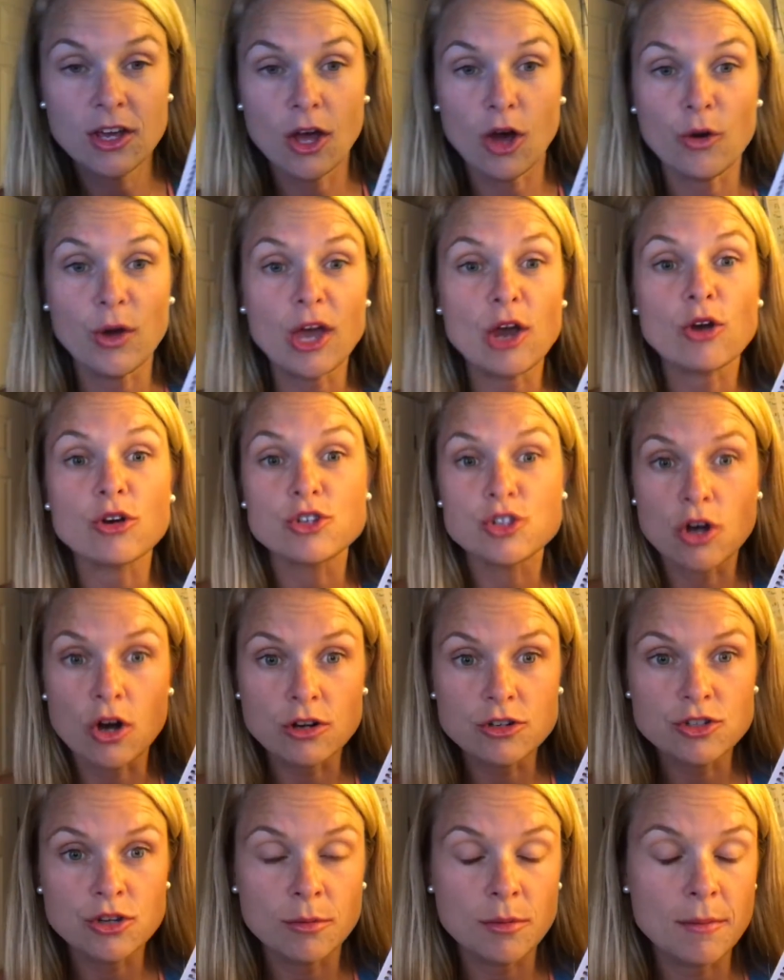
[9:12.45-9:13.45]
Okay, or
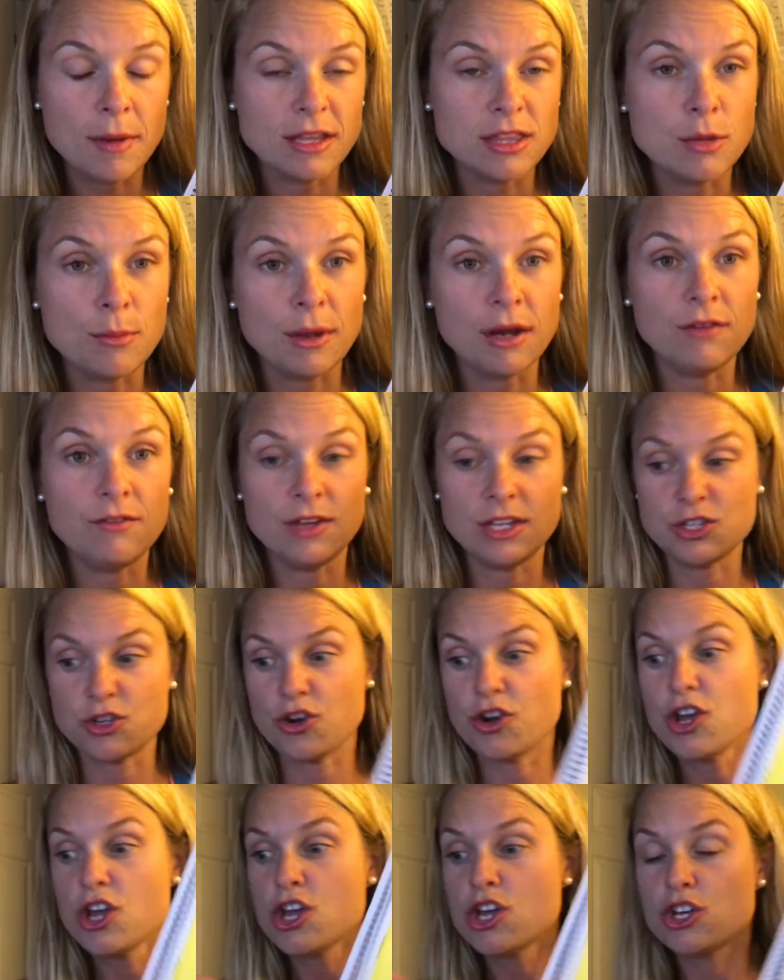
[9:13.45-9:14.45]
talk to them about the benefits
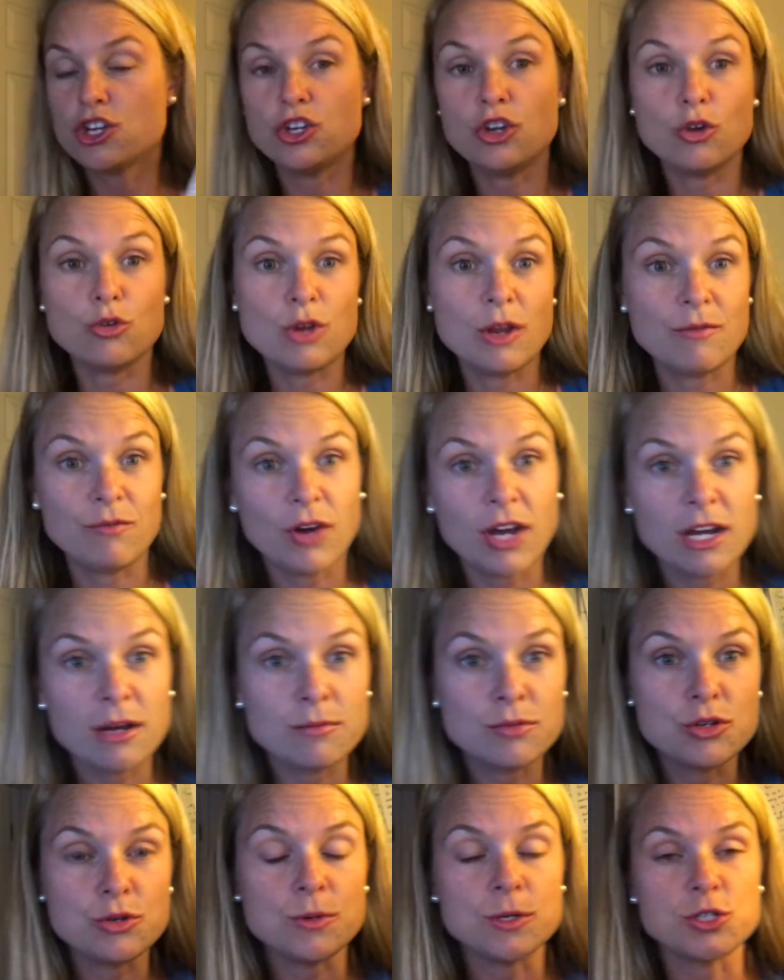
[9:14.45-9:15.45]
or, you know, invite
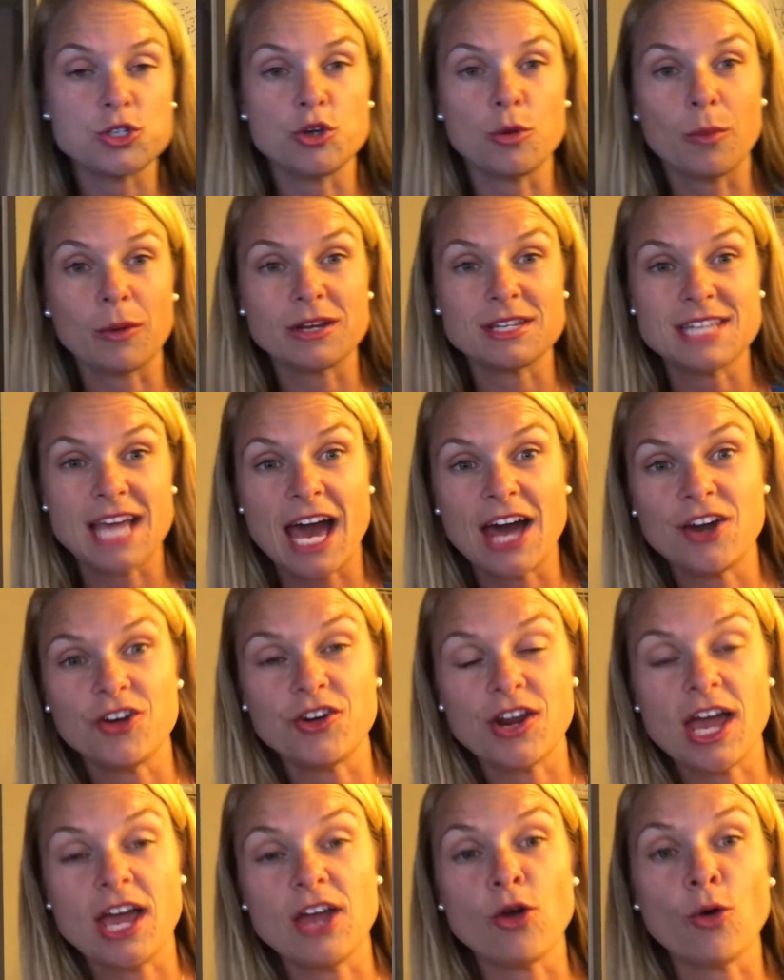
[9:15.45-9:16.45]
them to a Super
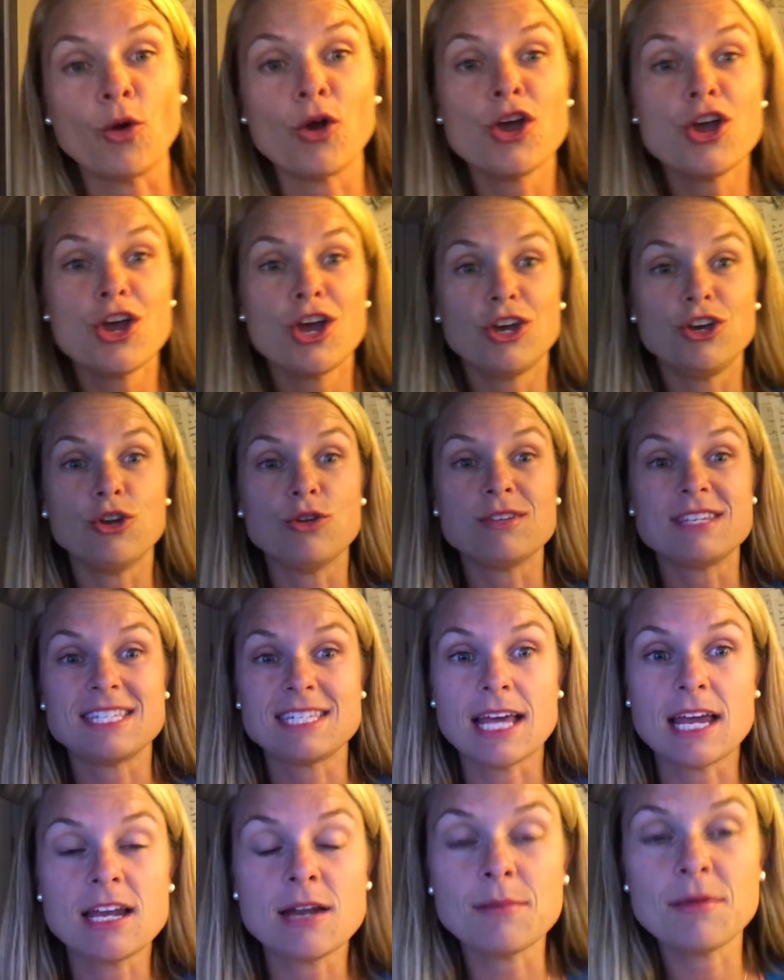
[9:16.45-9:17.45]
Saturday or, you know,
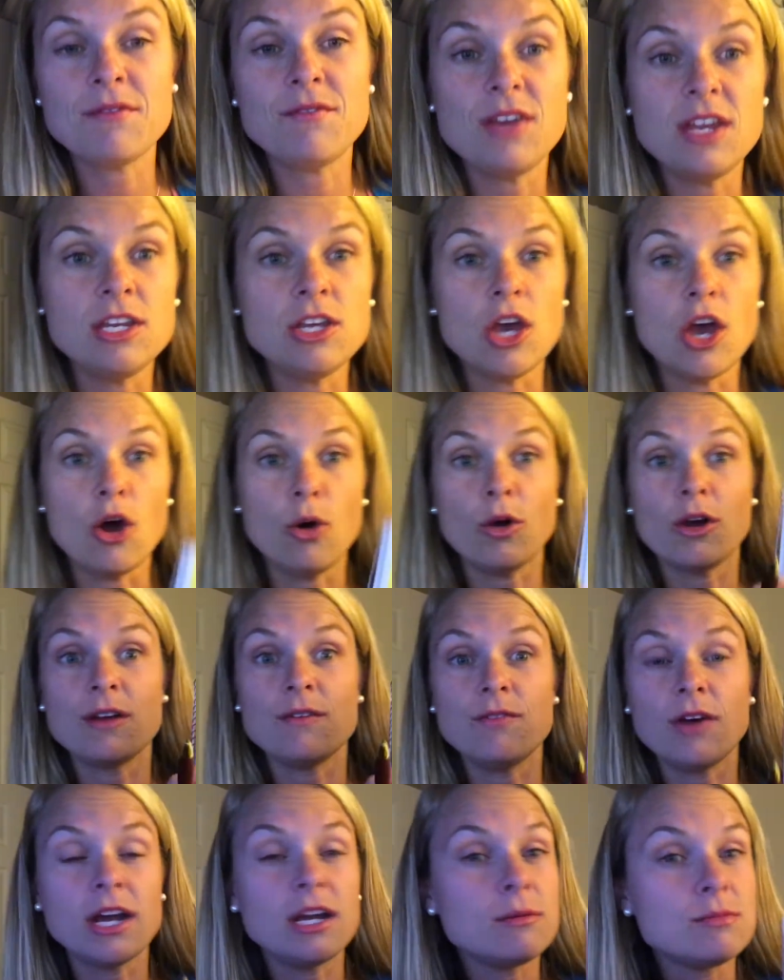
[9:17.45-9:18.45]
send them a video or
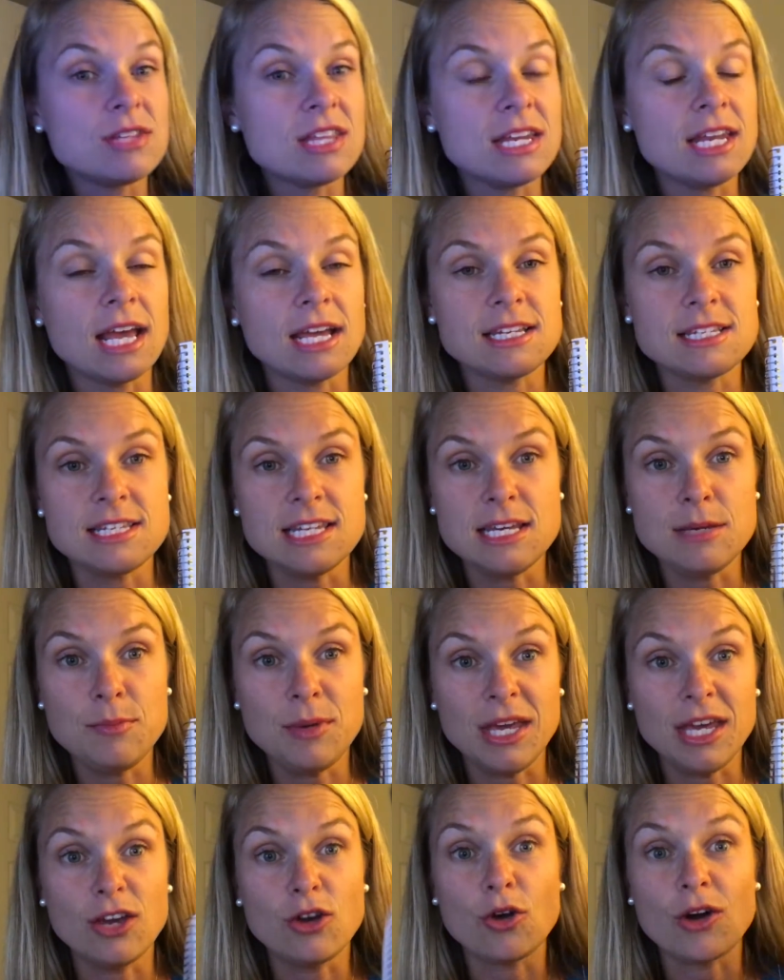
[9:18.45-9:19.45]
invite them to the next sneak
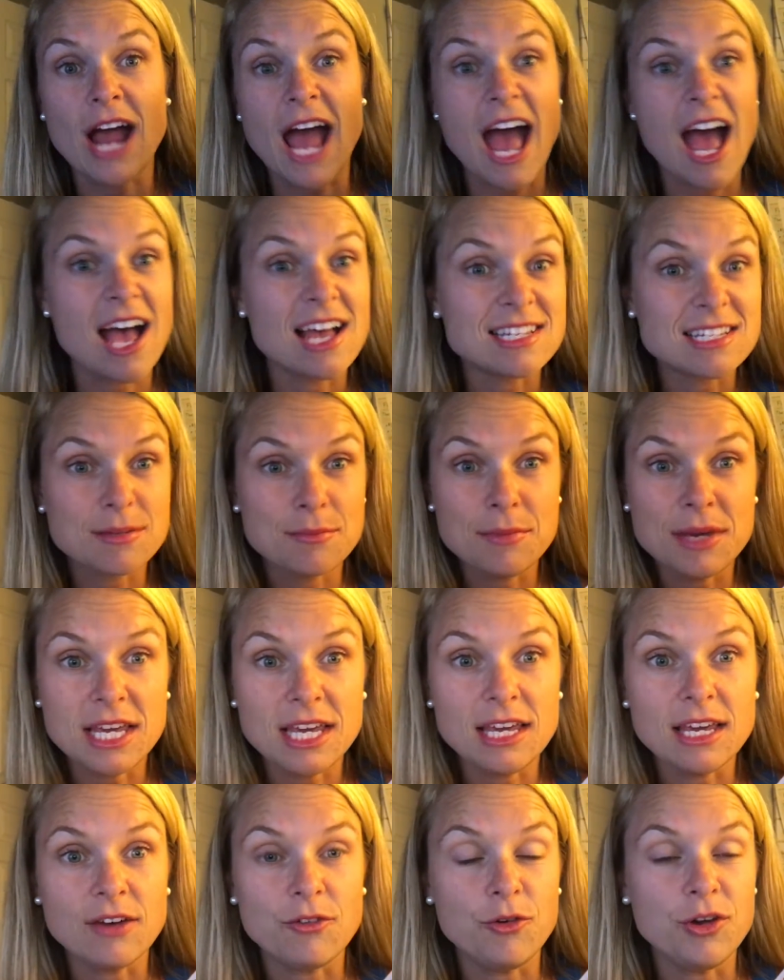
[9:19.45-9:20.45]
peek or ask
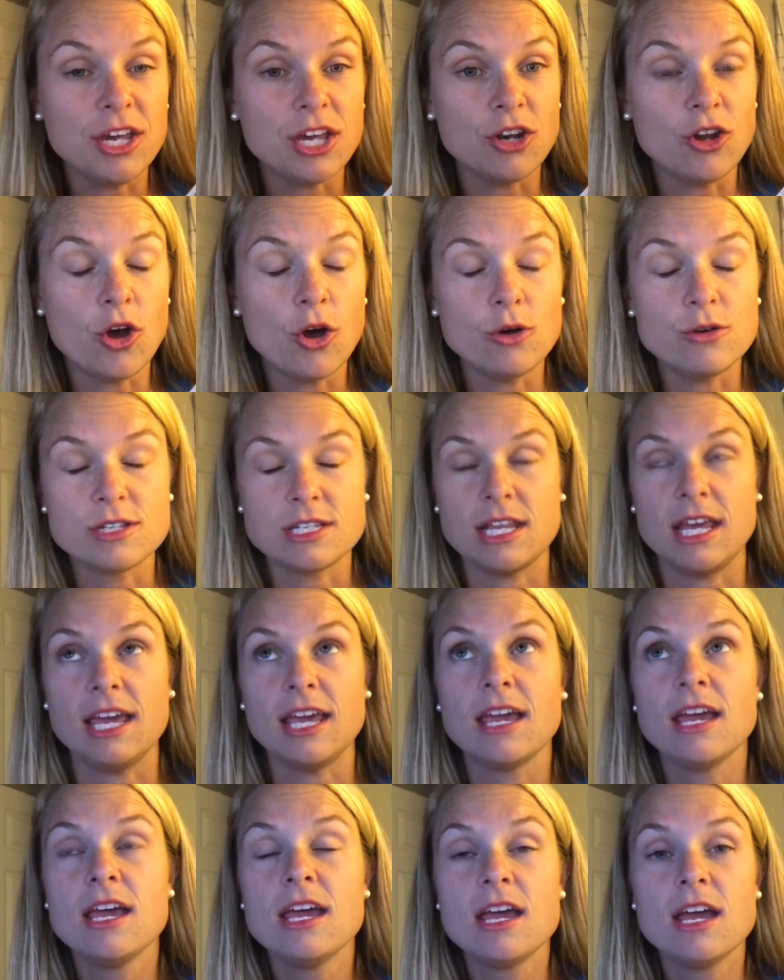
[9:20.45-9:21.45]
me if we can host
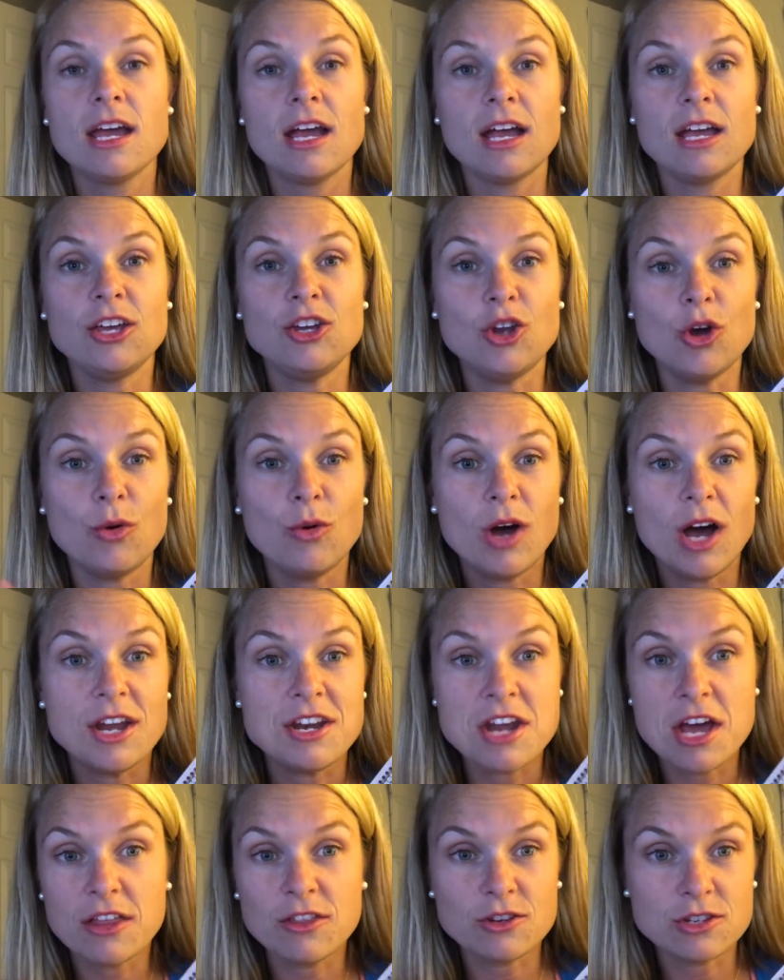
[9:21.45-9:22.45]
like you know,
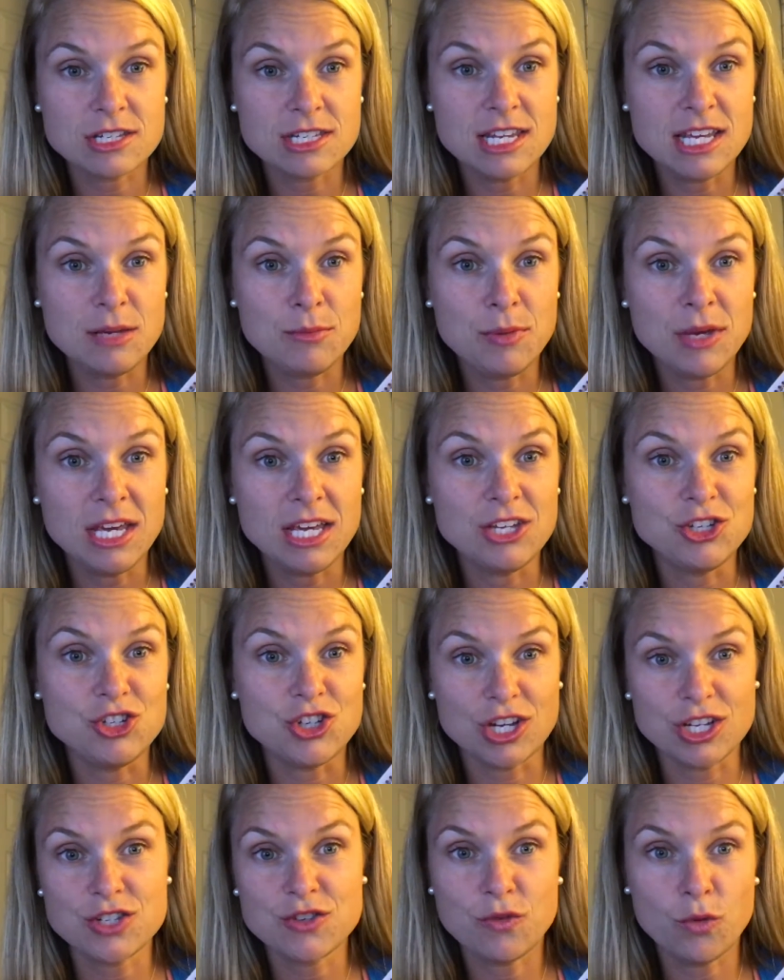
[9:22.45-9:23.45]
another sneak peek
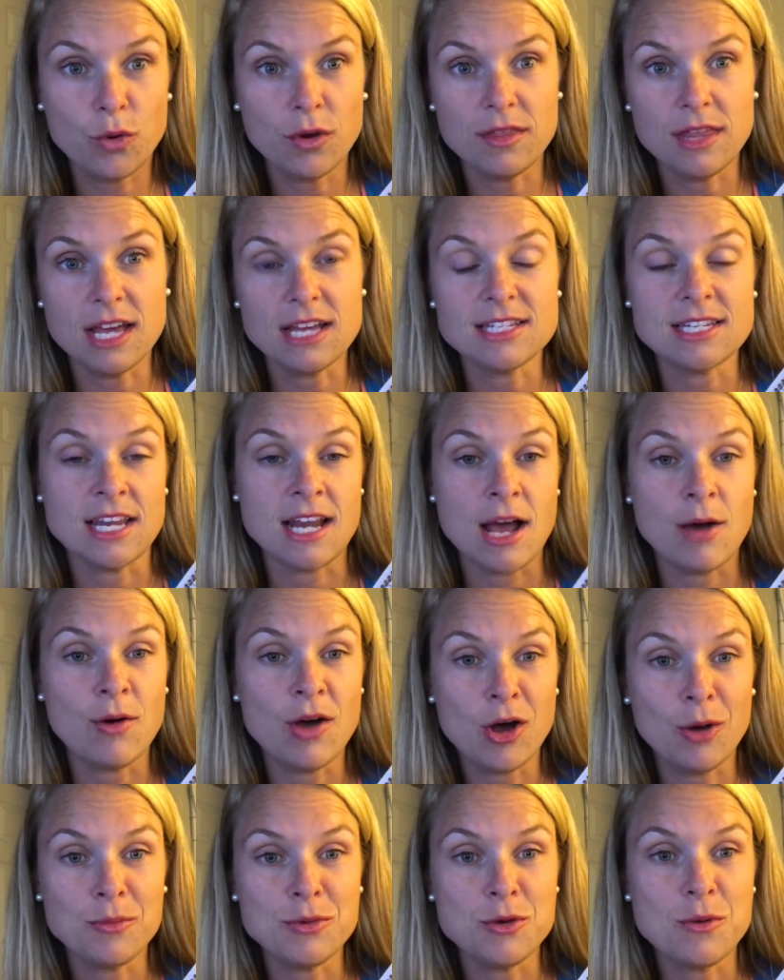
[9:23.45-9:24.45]
just for this, and I will
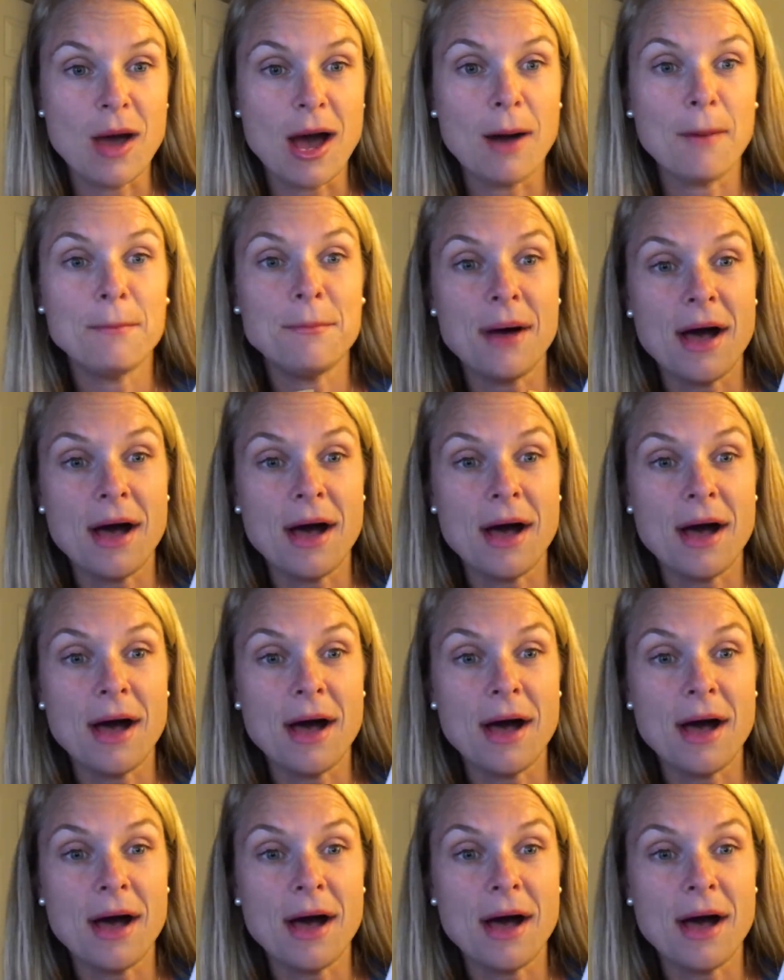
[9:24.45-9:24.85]
help you out.